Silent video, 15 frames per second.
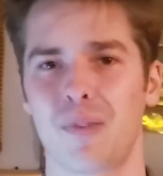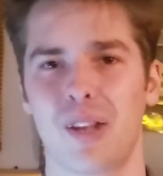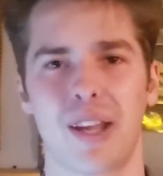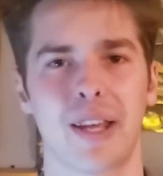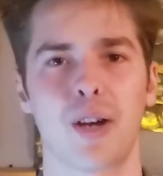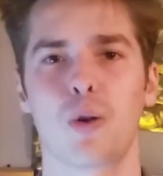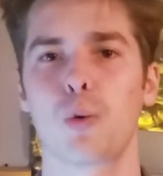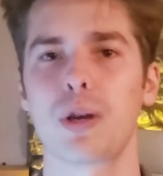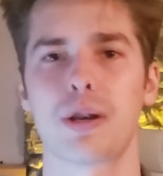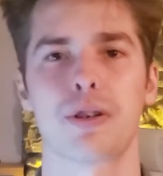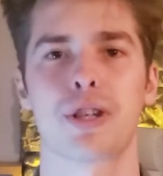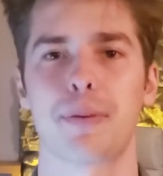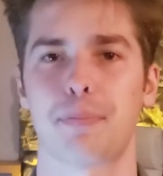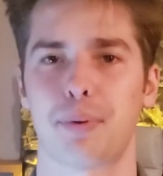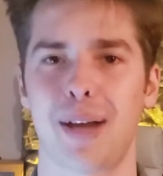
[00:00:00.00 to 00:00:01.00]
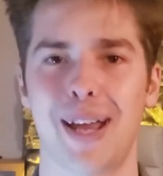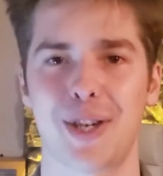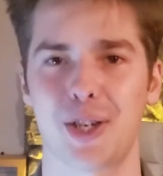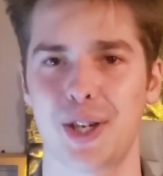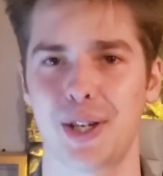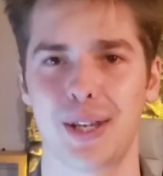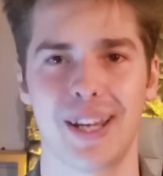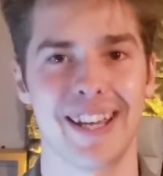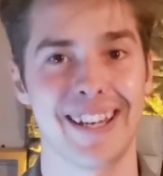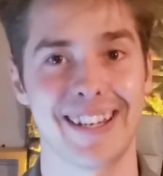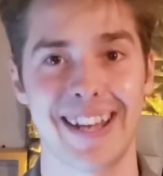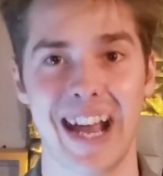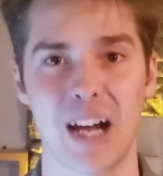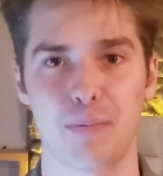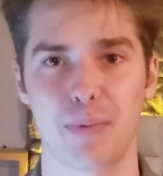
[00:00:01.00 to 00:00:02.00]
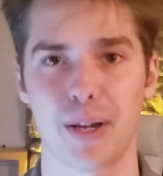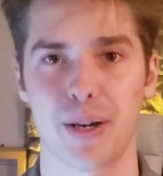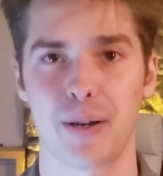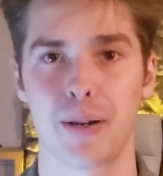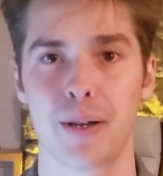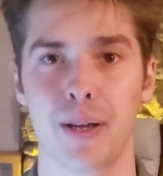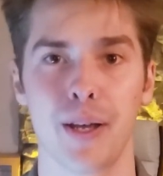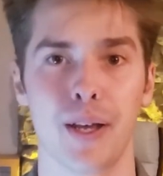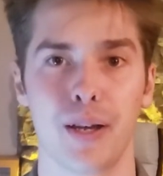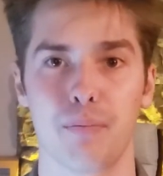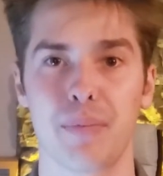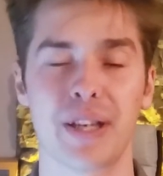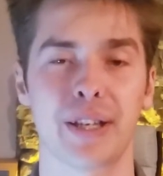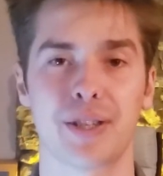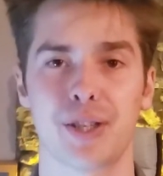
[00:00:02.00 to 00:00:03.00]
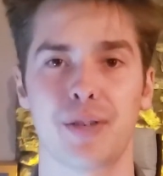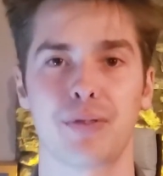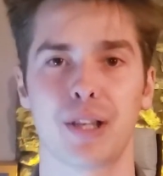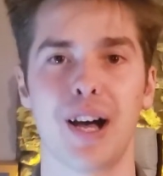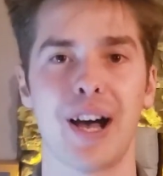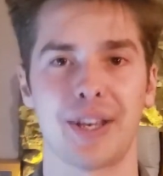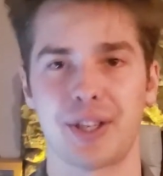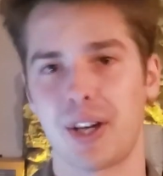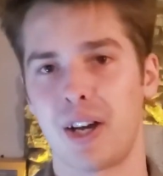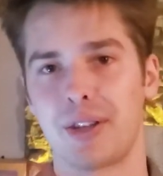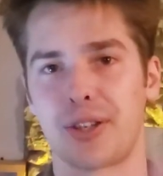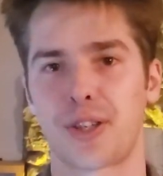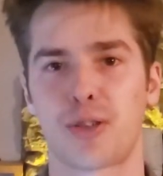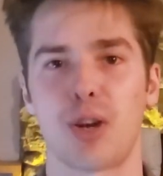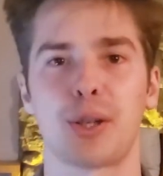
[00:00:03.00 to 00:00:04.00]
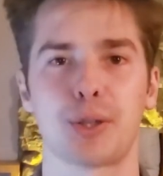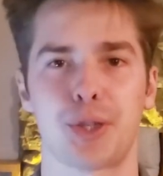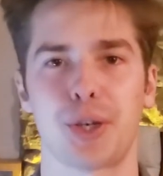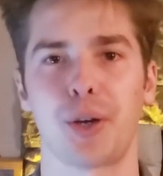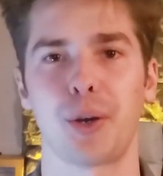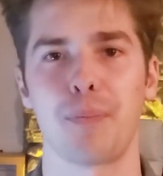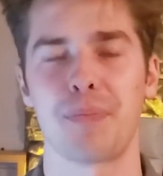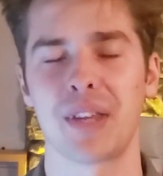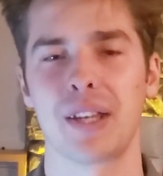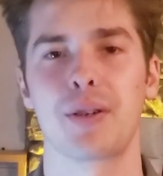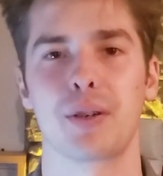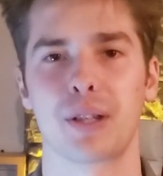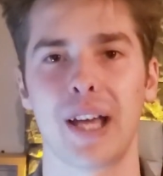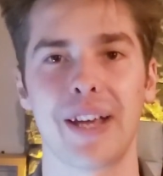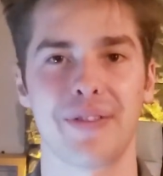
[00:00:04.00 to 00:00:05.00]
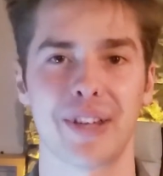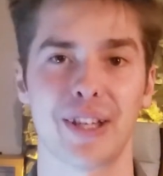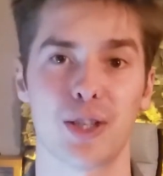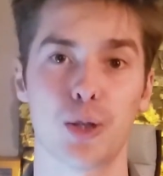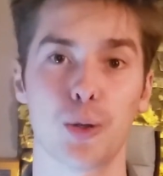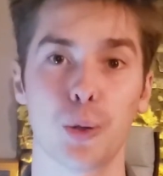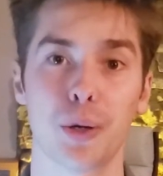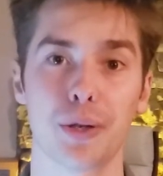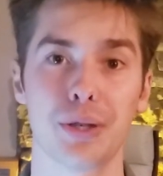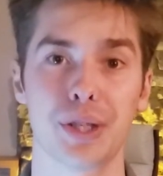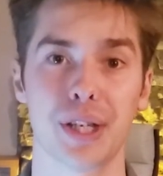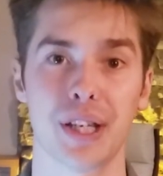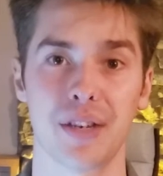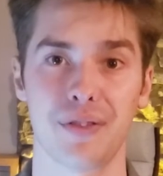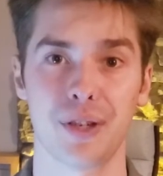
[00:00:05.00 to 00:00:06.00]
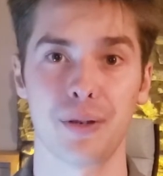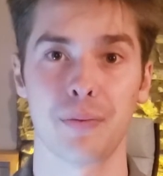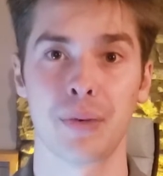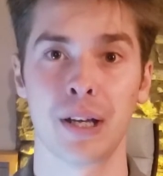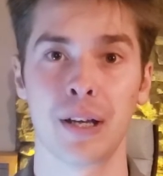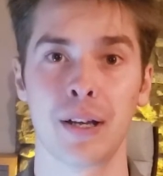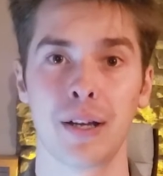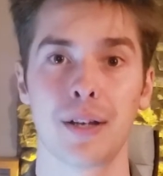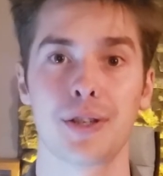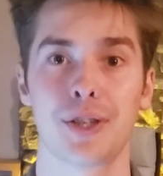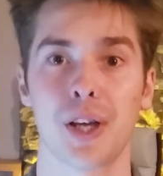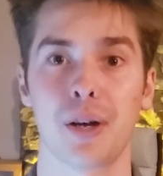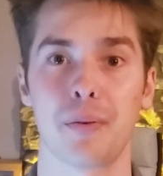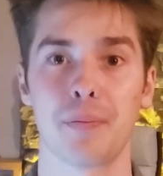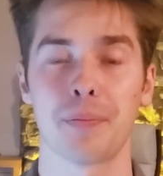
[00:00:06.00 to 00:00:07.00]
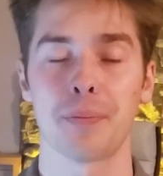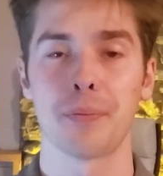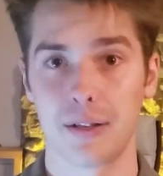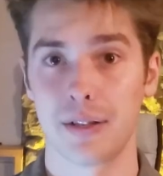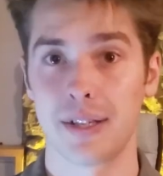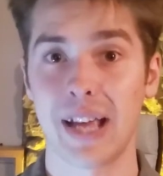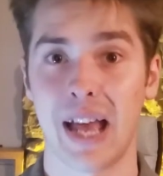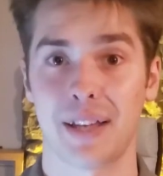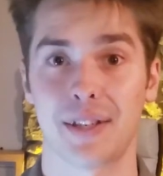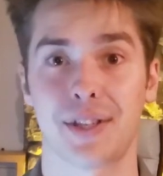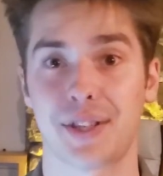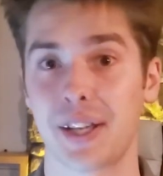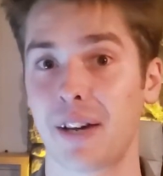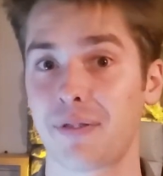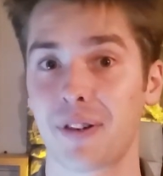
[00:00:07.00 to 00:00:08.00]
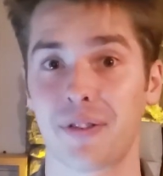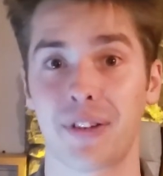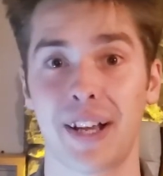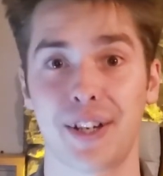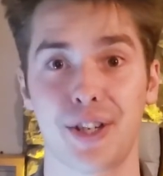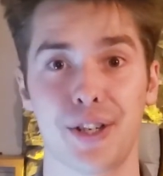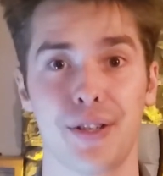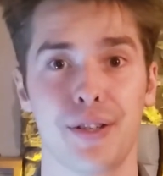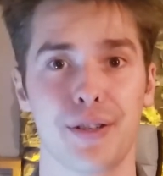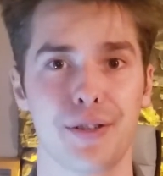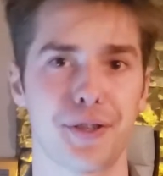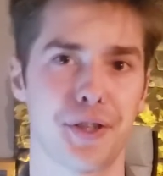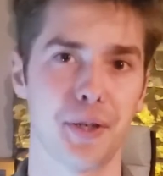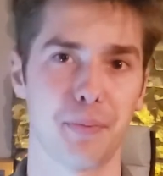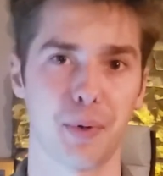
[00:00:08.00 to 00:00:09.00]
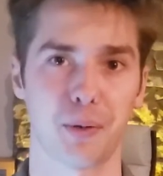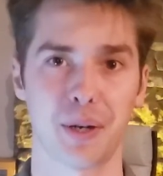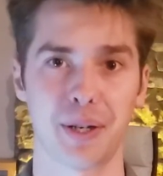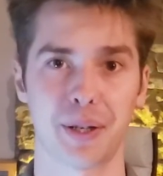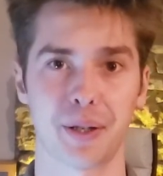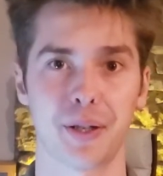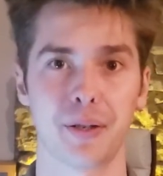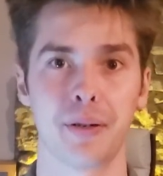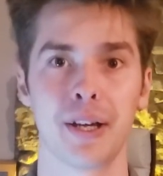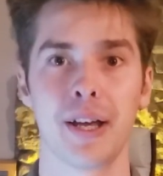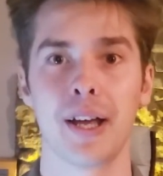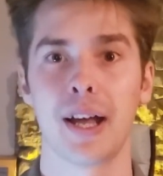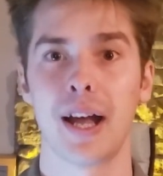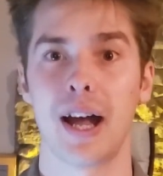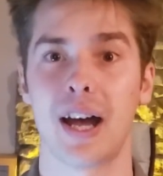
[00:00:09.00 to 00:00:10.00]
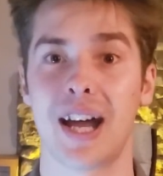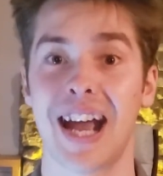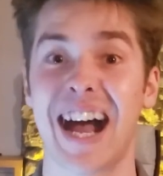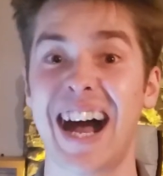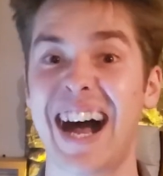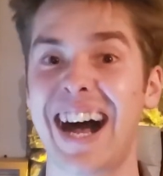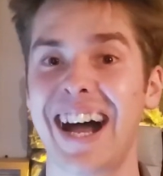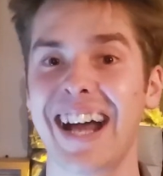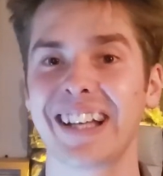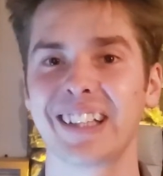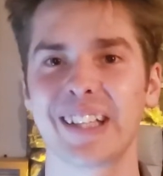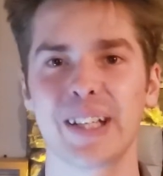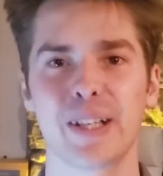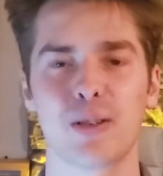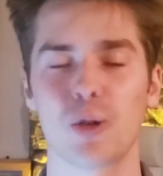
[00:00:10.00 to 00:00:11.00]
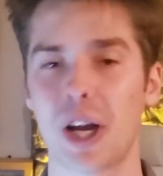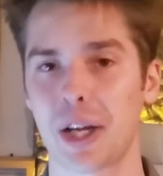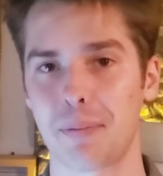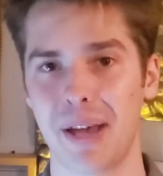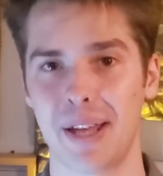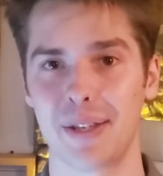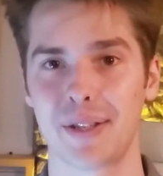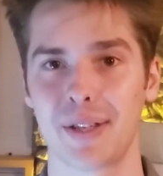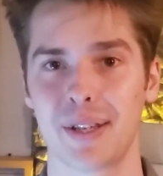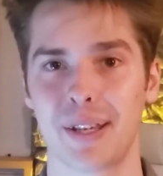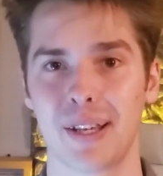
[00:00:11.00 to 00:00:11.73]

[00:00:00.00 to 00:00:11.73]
like a weird depression in gap year because you've lost all the structure in your life that school used to give you. So yeah, self-reflection, super critical. I highly recommend